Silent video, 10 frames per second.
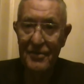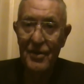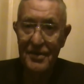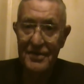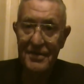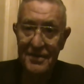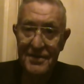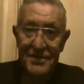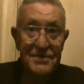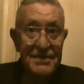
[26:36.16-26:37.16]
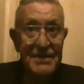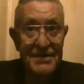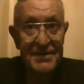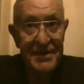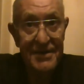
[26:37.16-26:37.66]
all that glitters
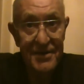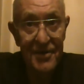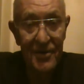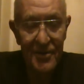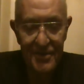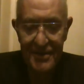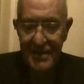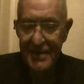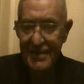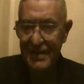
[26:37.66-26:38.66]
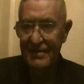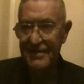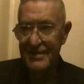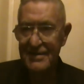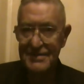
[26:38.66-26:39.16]
is not gold, and
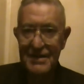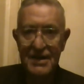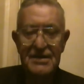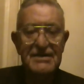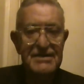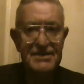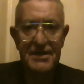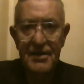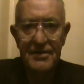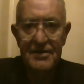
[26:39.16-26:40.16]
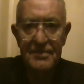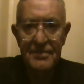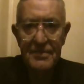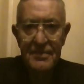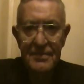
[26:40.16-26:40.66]
things are seldom
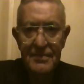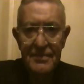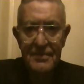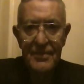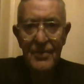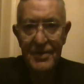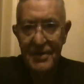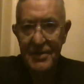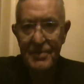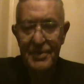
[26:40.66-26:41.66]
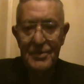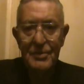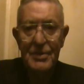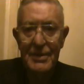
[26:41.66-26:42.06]
what they appear to be.